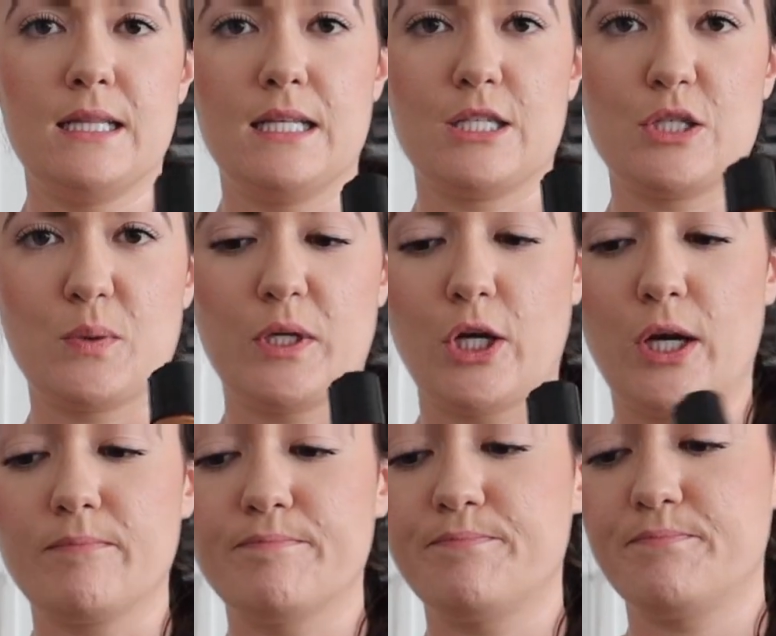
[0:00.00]
This is really
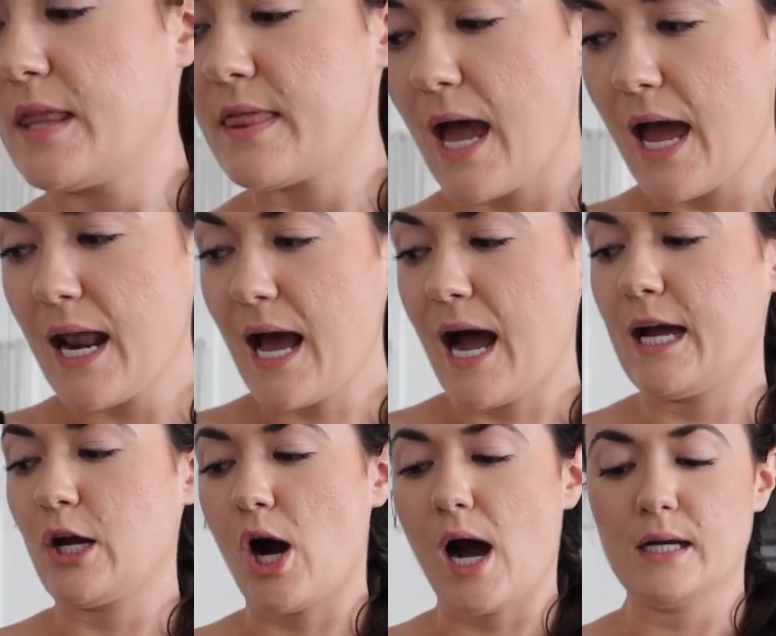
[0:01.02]
good. Then
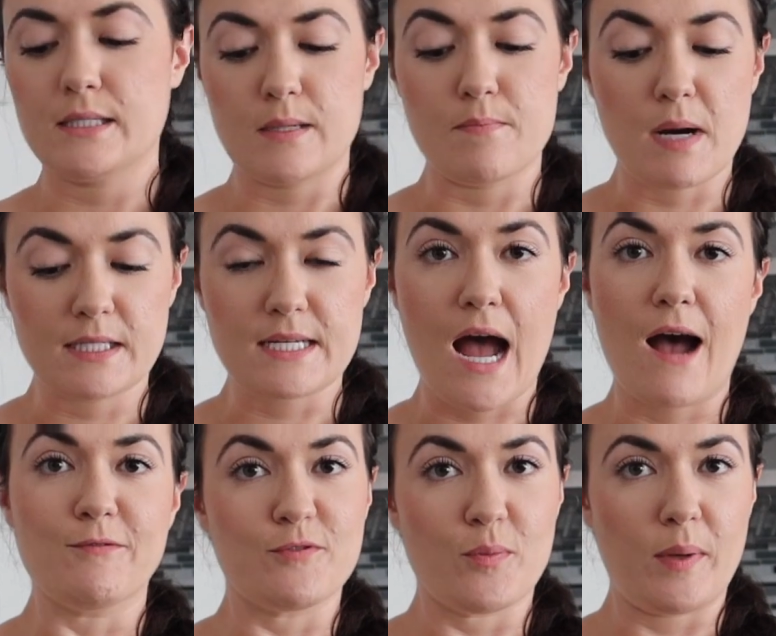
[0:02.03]
I got some
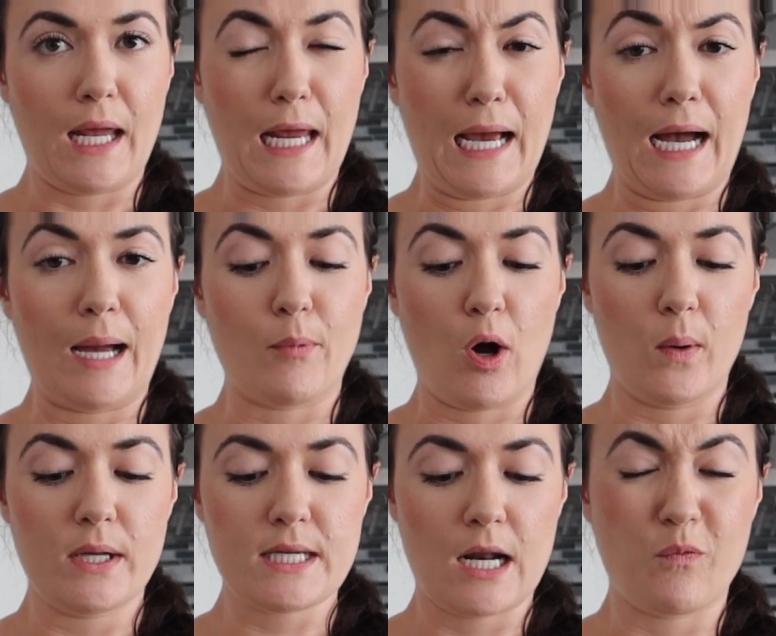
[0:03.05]
must-haves for me. I'm
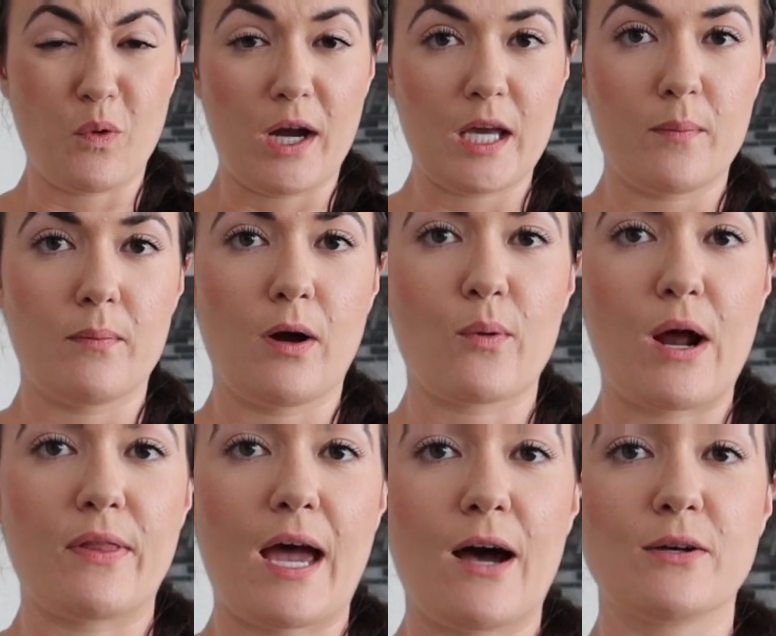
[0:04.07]
always kind of walking
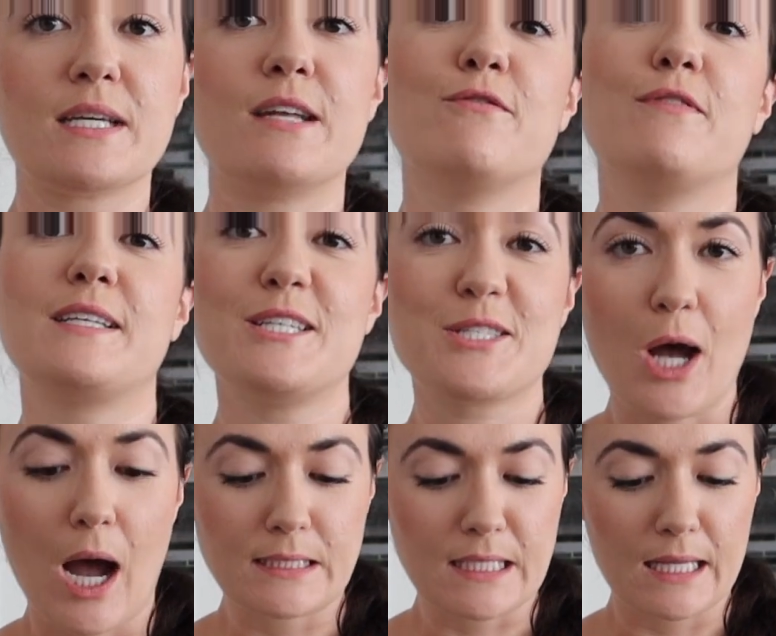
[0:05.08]
around the house in fuzzy
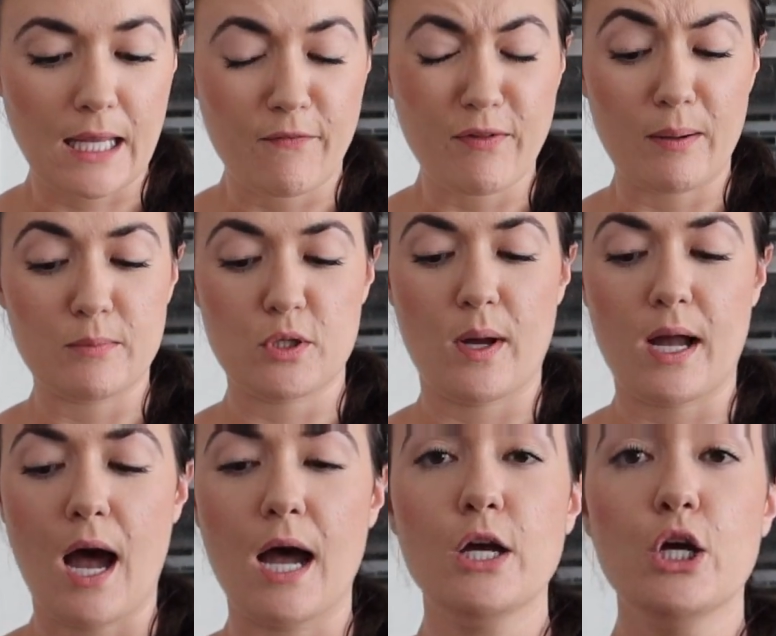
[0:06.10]
socks. I love them. So I
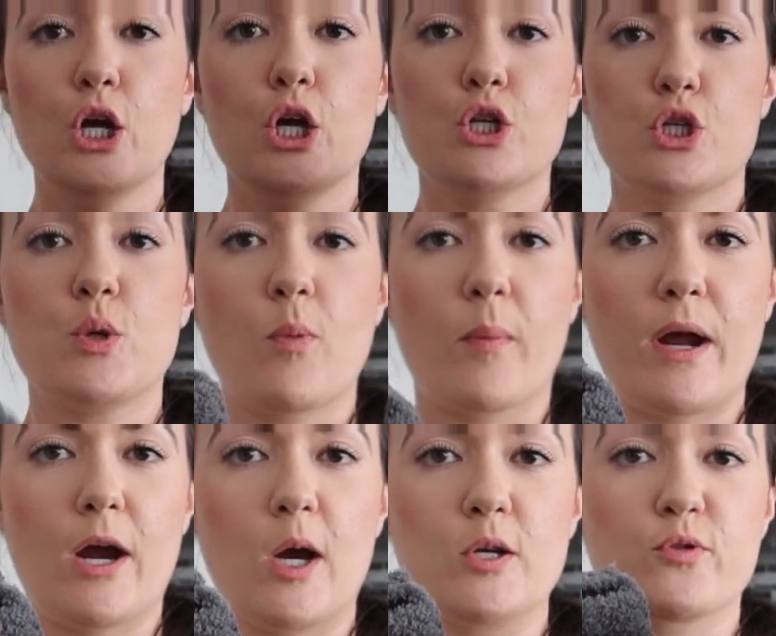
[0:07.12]
got two more
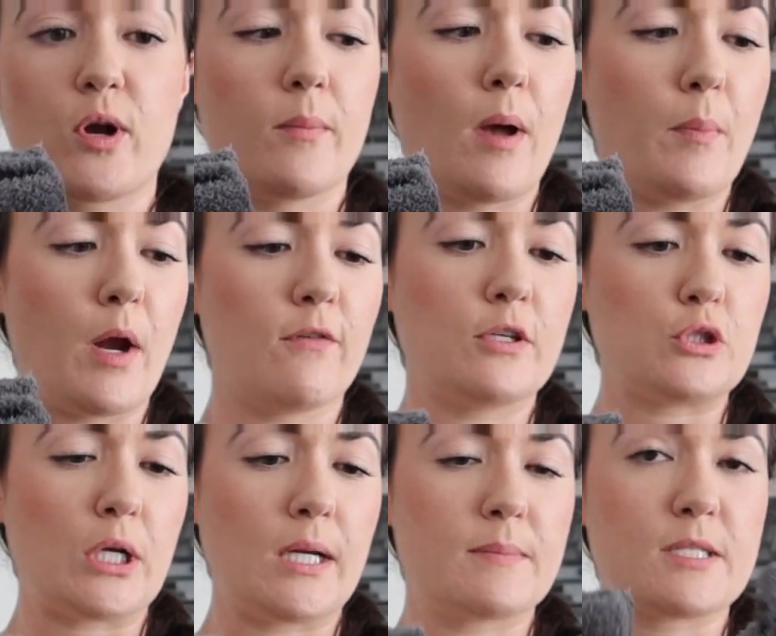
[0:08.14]
pairs from Barefoot
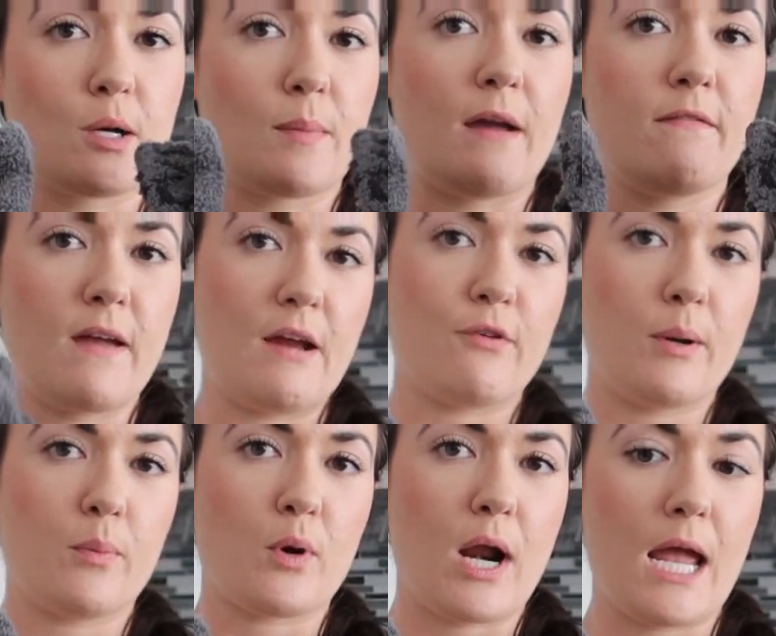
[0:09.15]
Dreams. They're my
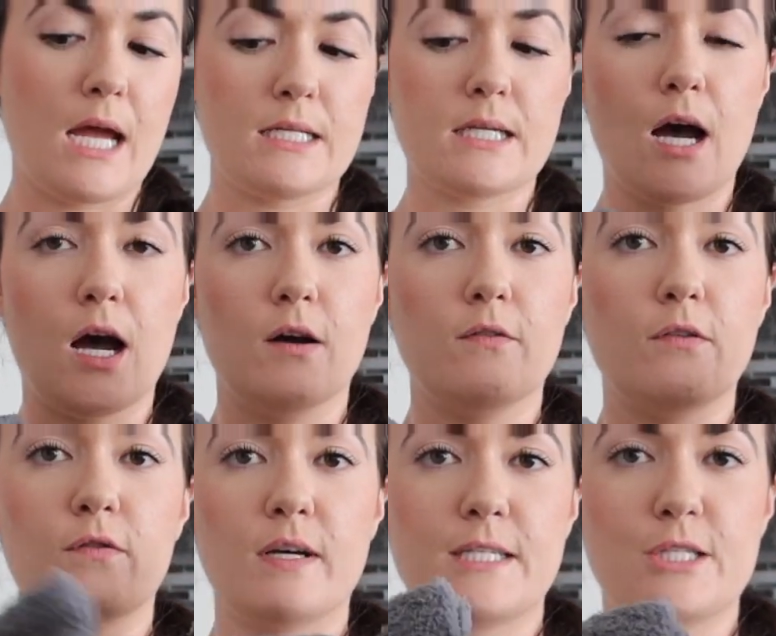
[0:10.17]
favorite brand of
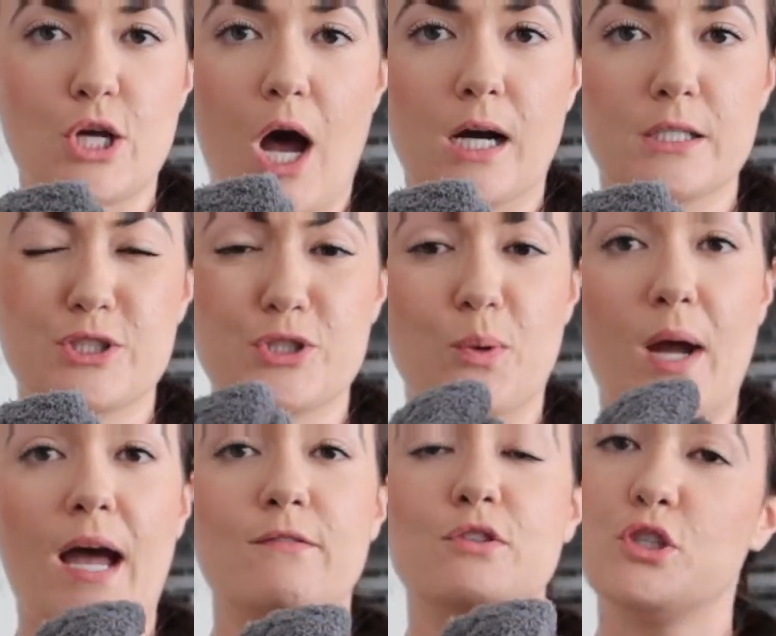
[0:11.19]
fuzzy socks. So I
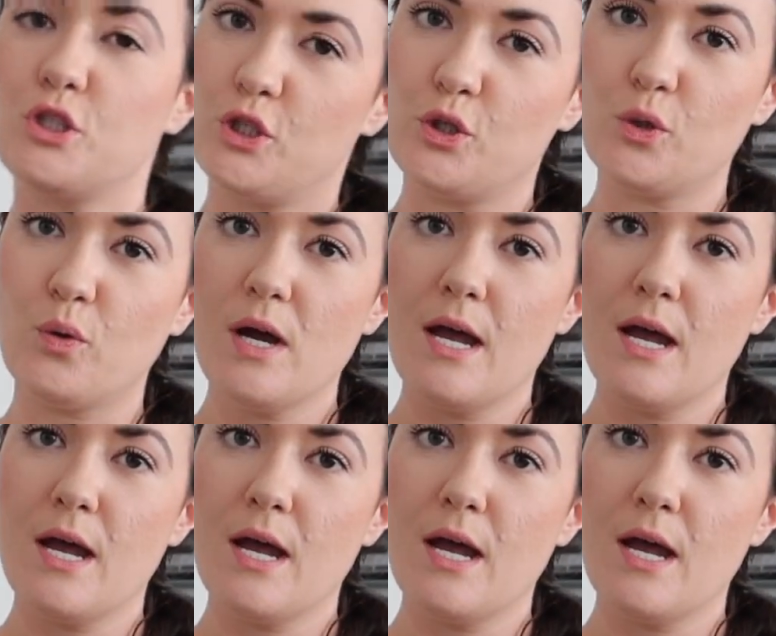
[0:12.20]
have two.